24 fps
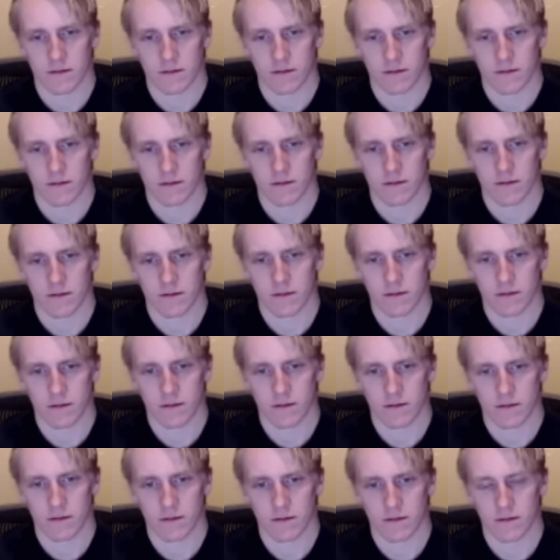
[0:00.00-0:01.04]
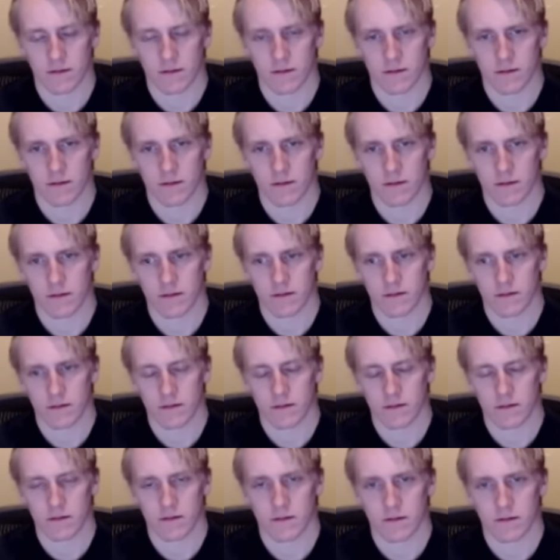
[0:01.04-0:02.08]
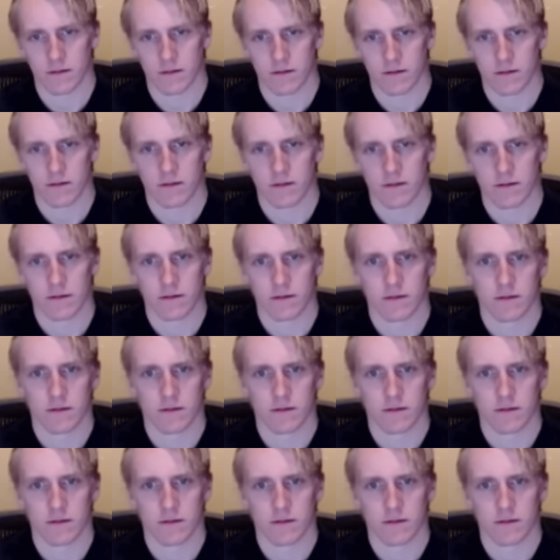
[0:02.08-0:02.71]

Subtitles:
(silent)